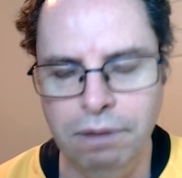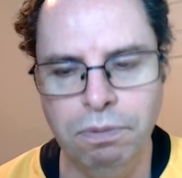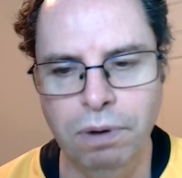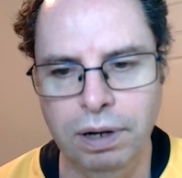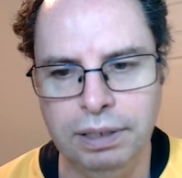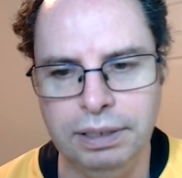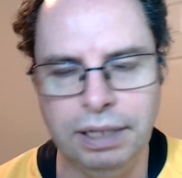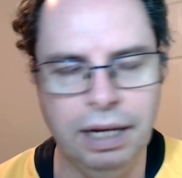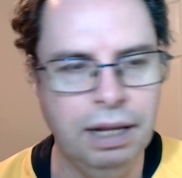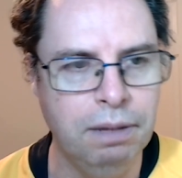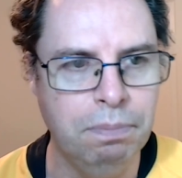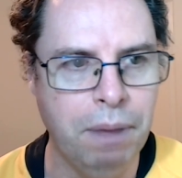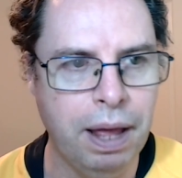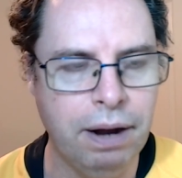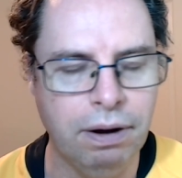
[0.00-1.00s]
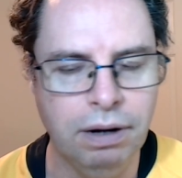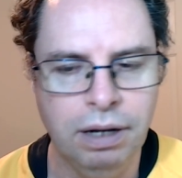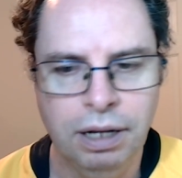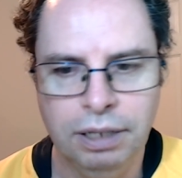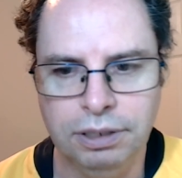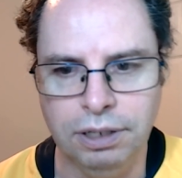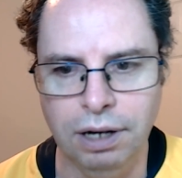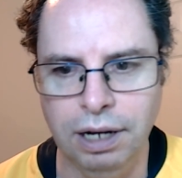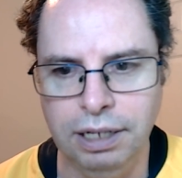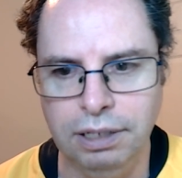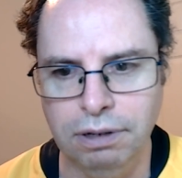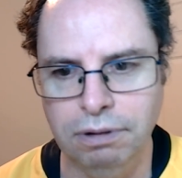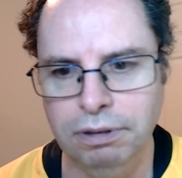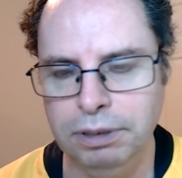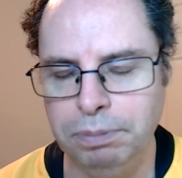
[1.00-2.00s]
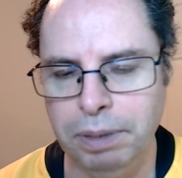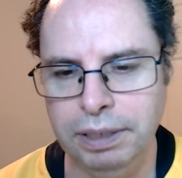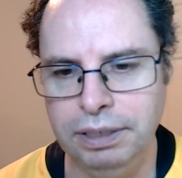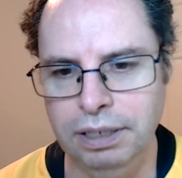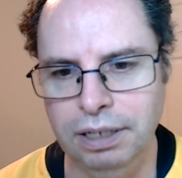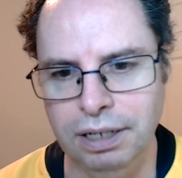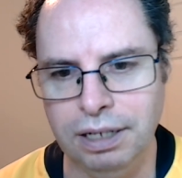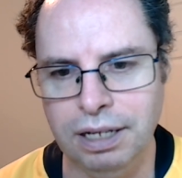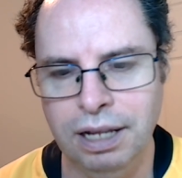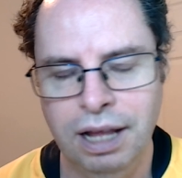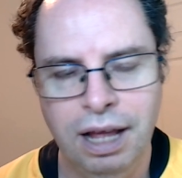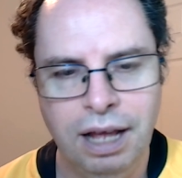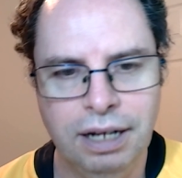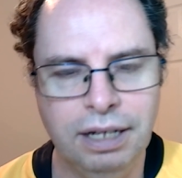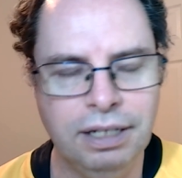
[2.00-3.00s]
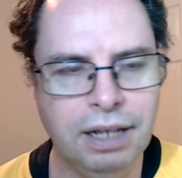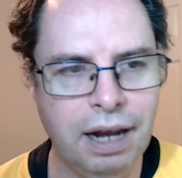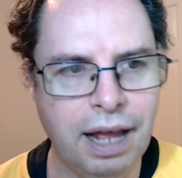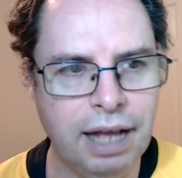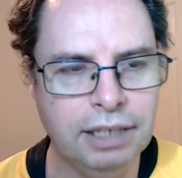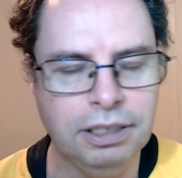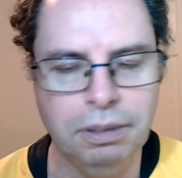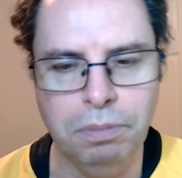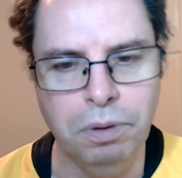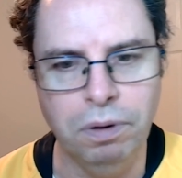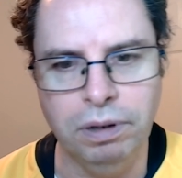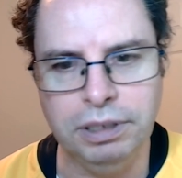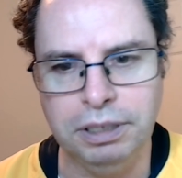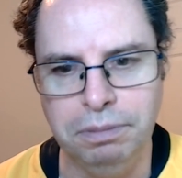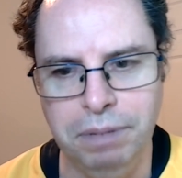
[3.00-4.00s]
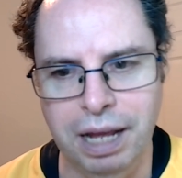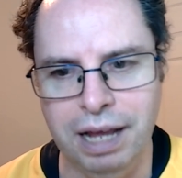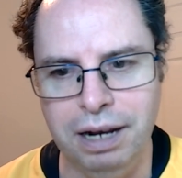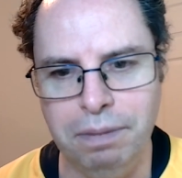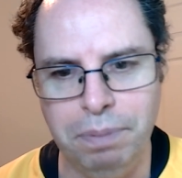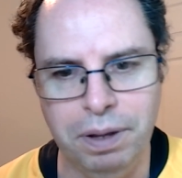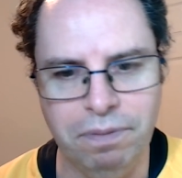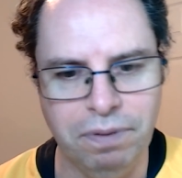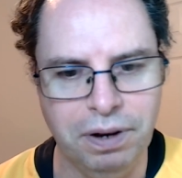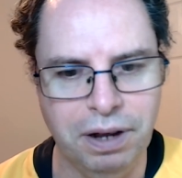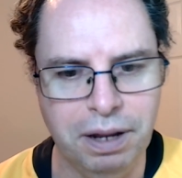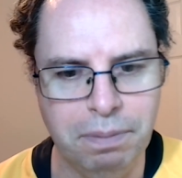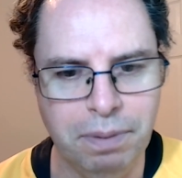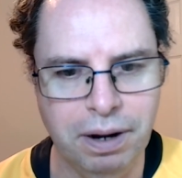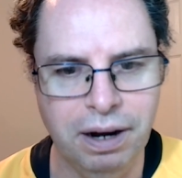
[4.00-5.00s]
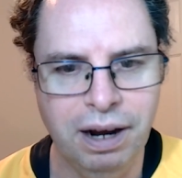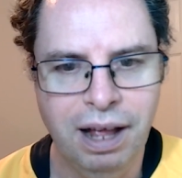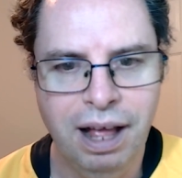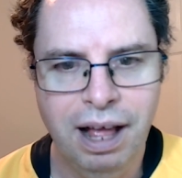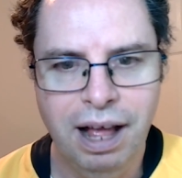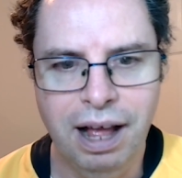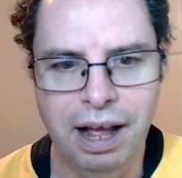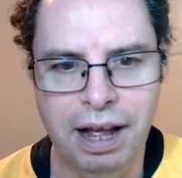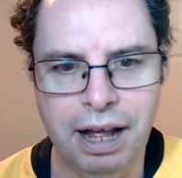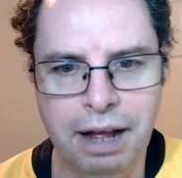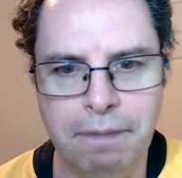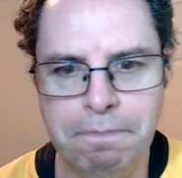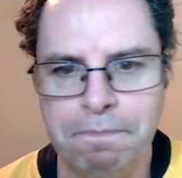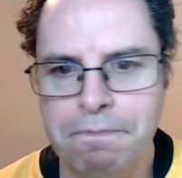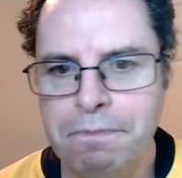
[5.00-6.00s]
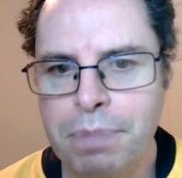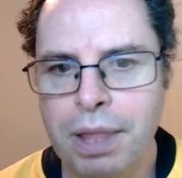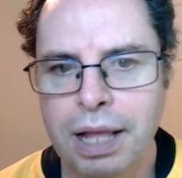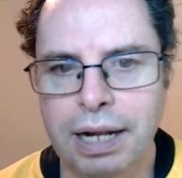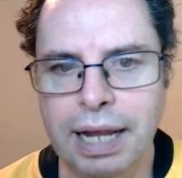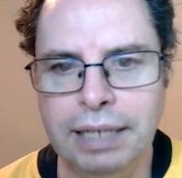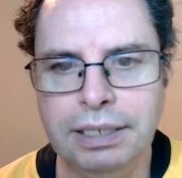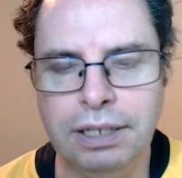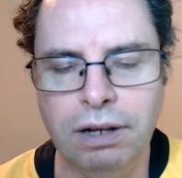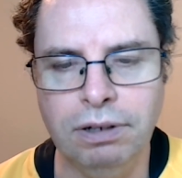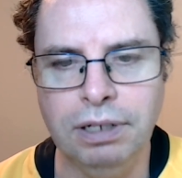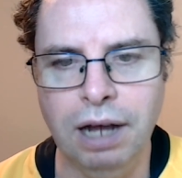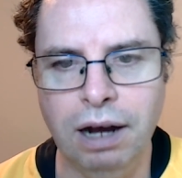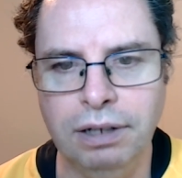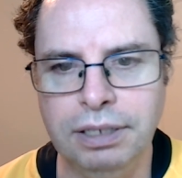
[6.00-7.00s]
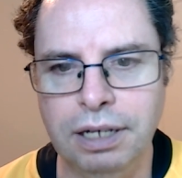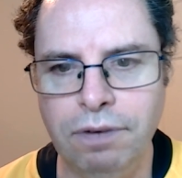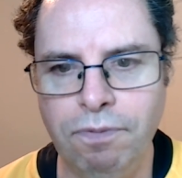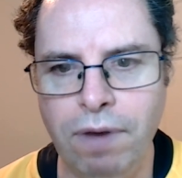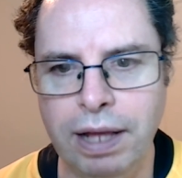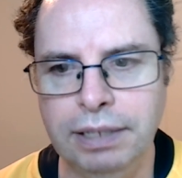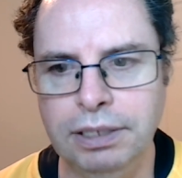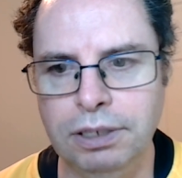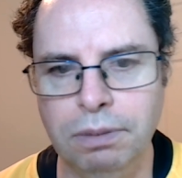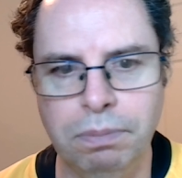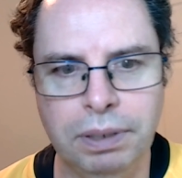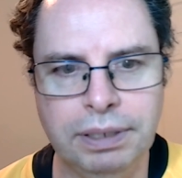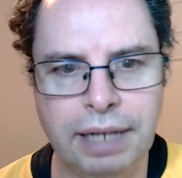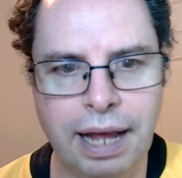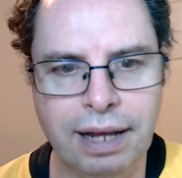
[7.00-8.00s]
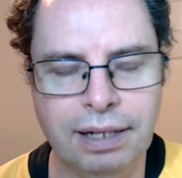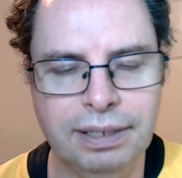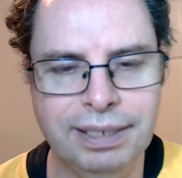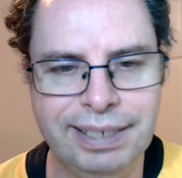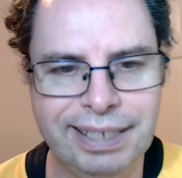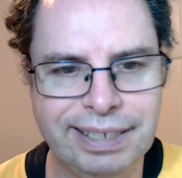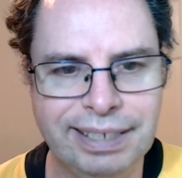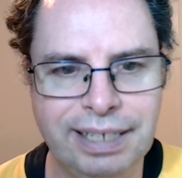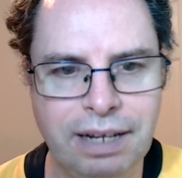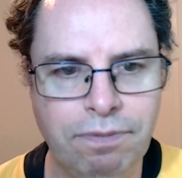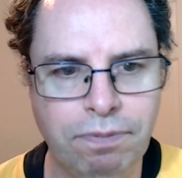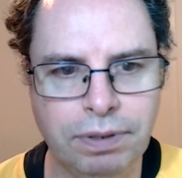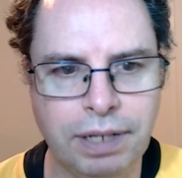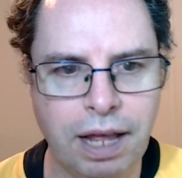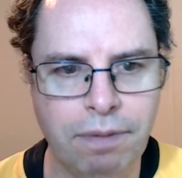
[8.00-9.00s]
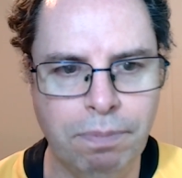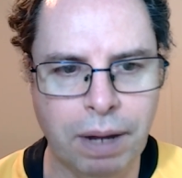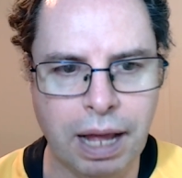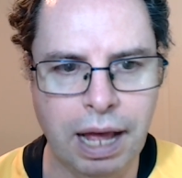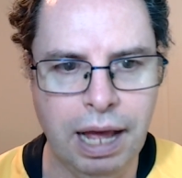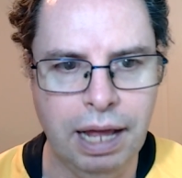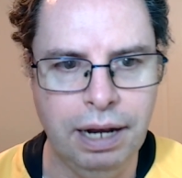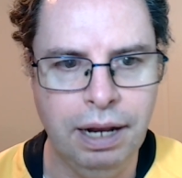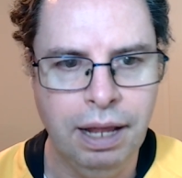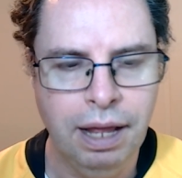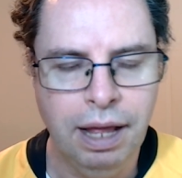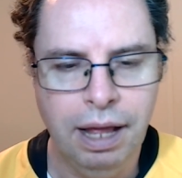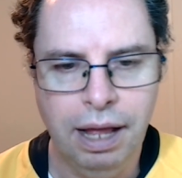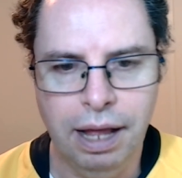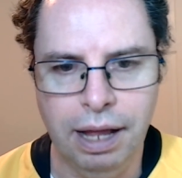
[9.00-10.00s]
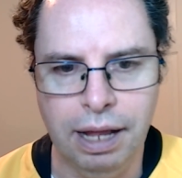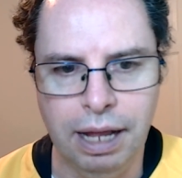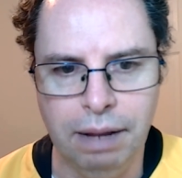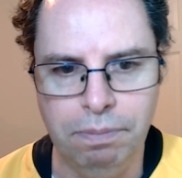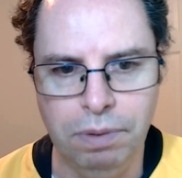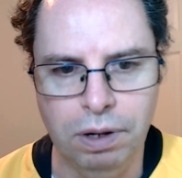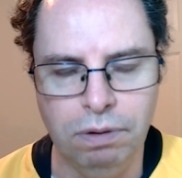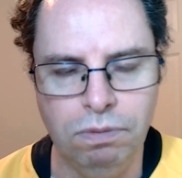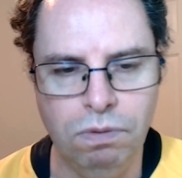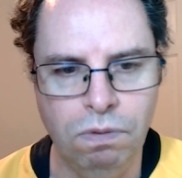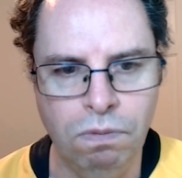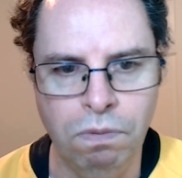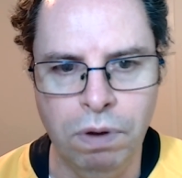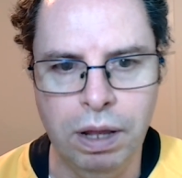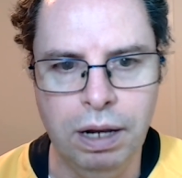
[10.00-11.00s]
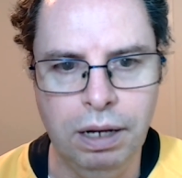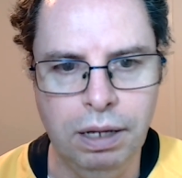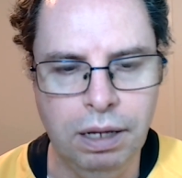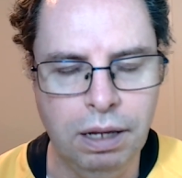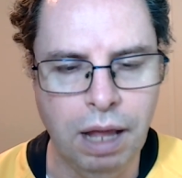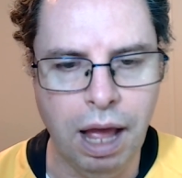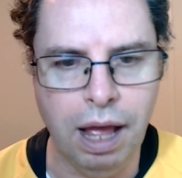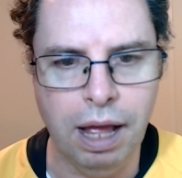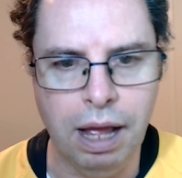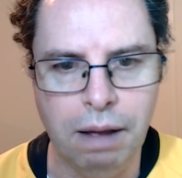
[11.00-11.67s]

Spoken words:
He was a little better tonight though, especially I think the last time I watched him, he had a bit of a nightmare. Next down onto defence, number of tackles, 16 for Dave McCann. Really,